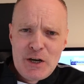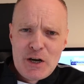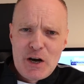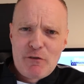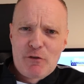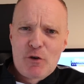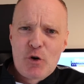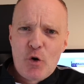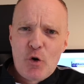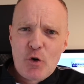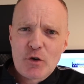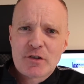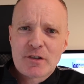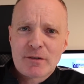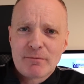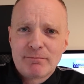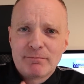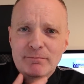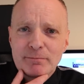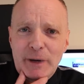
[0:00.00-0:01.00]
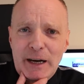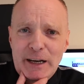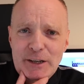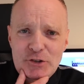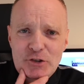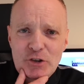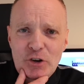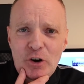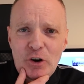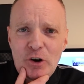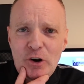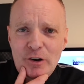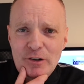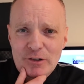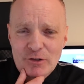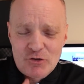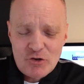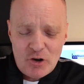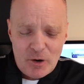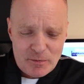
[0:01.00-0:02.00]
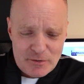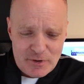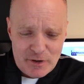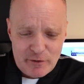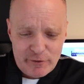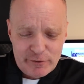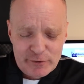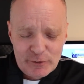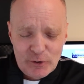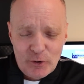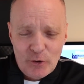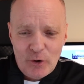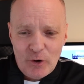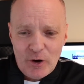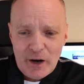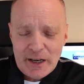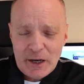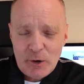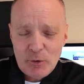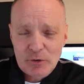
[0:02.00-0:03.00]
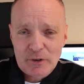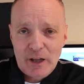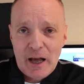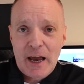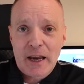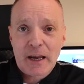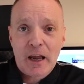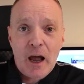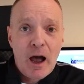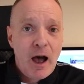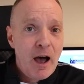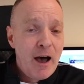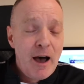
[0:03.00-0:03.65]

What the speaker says: Of course, my jaw dropped to the floor and I was like,